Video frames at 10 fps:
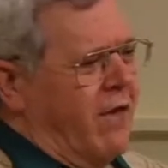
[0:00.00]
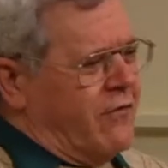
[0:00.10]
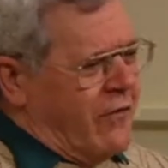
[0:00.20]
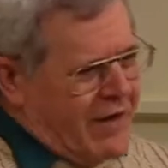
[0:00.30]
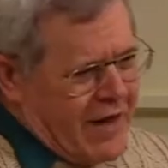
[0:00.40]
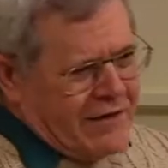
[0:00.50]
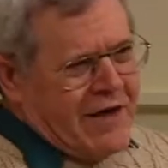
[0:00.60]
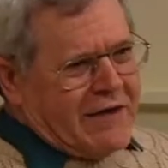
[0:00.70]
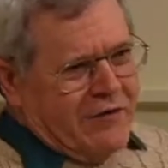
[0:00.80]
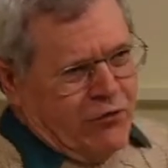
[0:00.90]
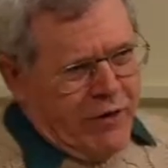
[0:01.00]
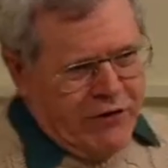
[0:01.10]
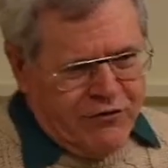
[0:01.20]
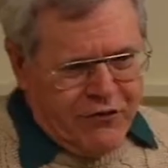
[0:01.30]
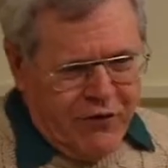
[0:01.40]
So they contacted the
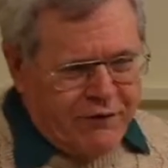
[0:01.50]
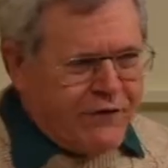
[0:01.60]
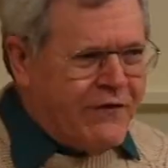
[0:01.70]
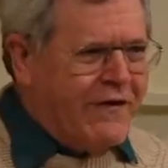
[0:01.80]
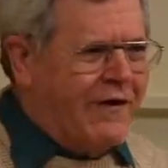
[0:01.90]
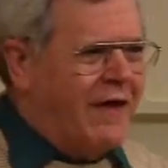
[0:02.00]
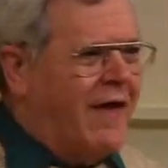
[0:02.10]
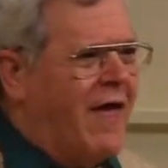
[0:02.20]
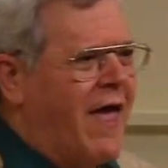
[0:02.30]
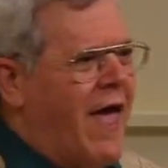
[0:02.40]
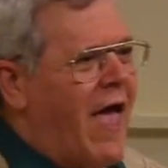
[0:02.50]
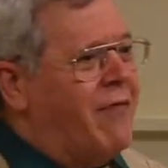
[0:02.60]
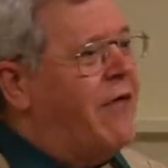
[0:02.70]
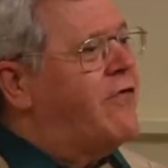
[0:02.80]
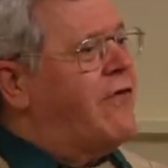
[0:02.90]
ranger's office,
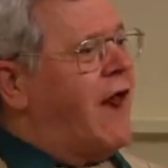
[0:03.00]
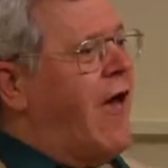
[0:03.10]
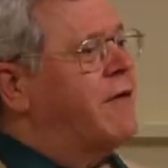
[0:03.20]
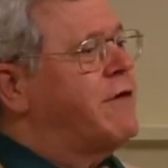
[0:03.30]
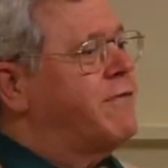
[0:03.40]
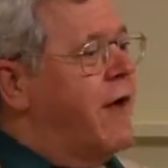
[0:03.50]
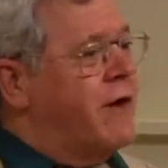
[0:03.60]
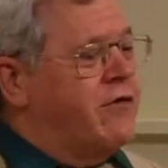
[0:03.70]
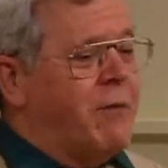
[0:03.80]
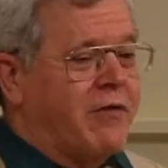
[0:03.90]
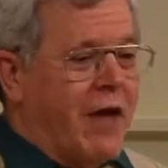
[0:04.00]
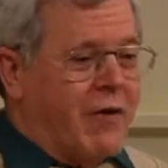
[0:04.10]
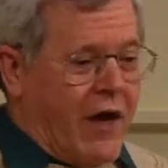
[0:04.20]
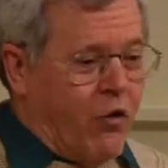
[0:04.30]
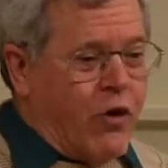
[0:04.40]
and they set out to find us. By the time they got